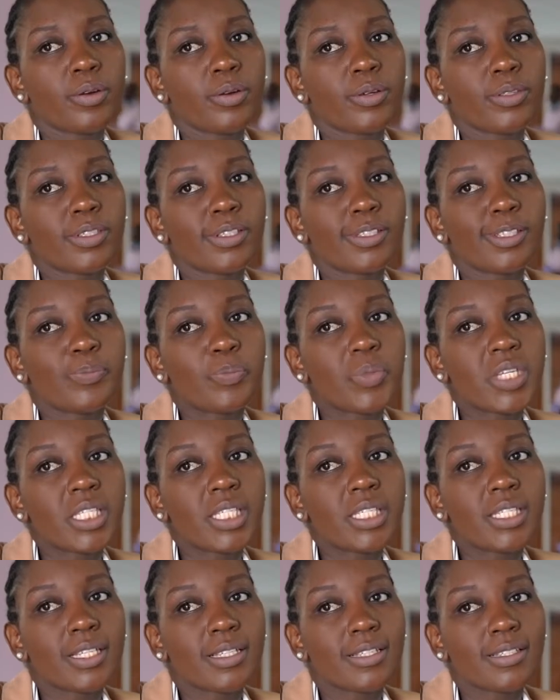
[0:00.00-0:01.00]
This
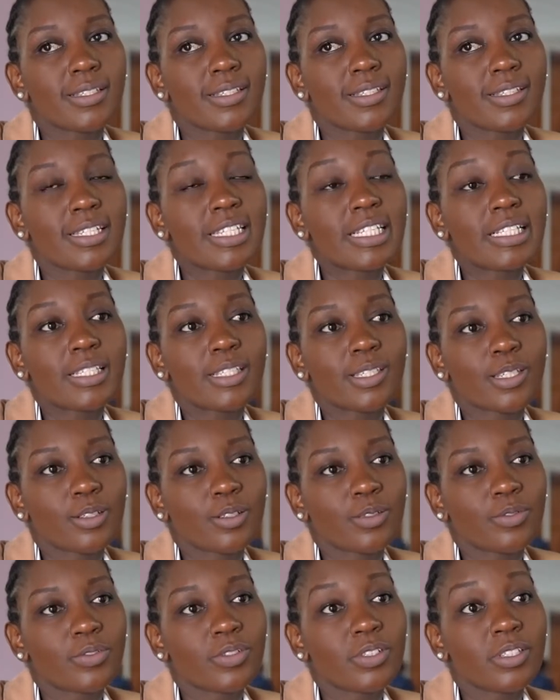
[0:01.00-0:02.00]
business in itself
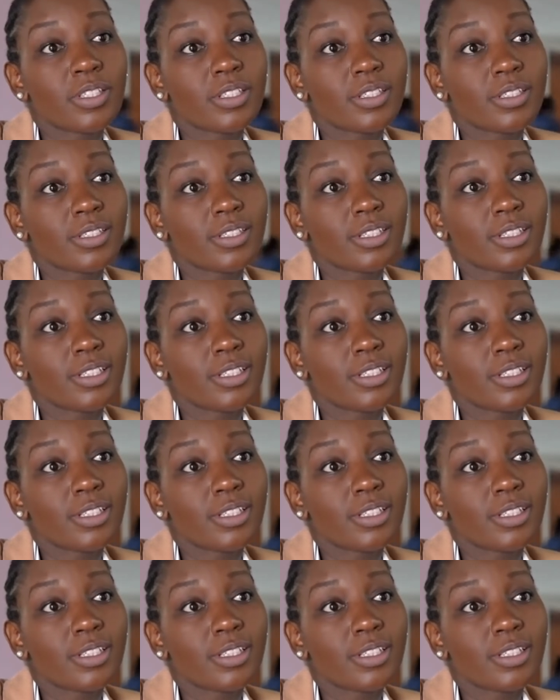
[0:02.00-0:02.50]
is